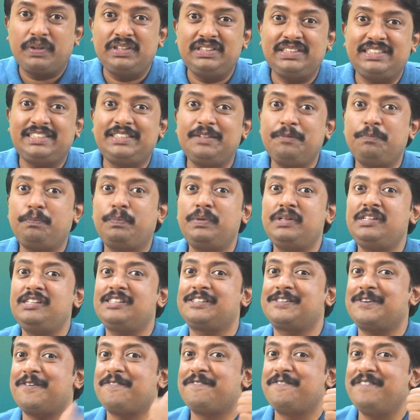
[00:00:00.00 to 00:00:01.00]

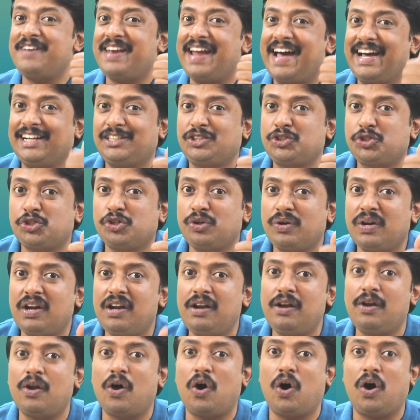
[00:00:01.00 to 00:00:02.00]
principles of
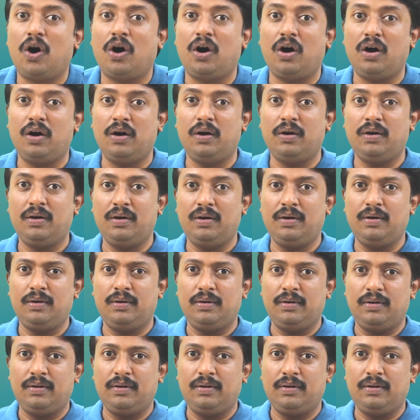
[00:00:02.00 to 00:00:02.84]
natural law?